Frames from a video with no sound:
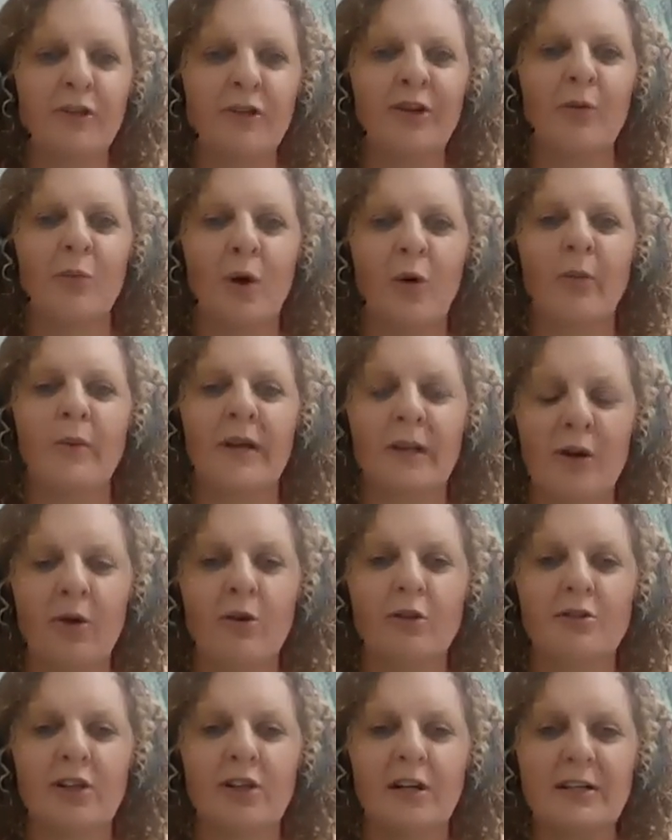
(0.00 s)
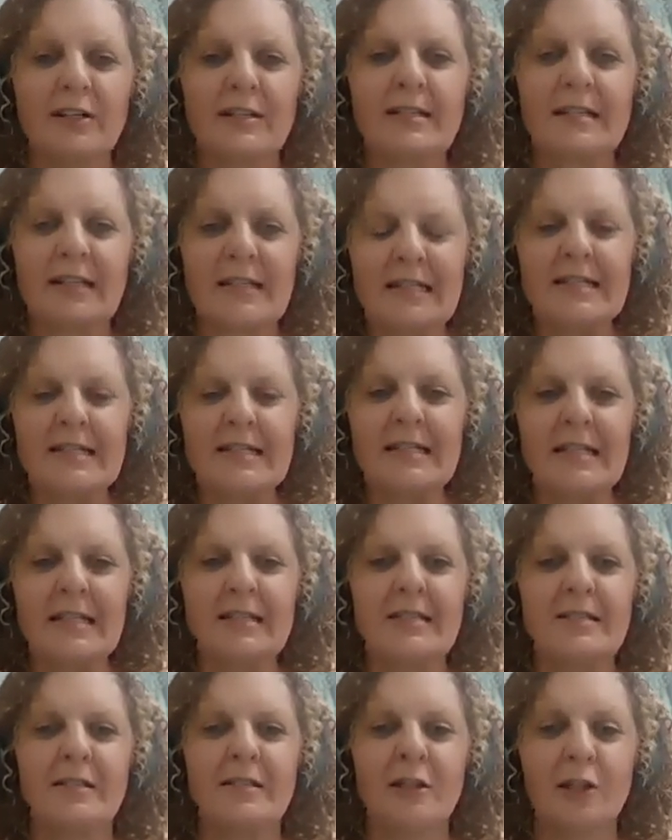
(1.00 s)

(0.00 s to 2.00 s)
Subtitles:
you know, what we called our 6 C's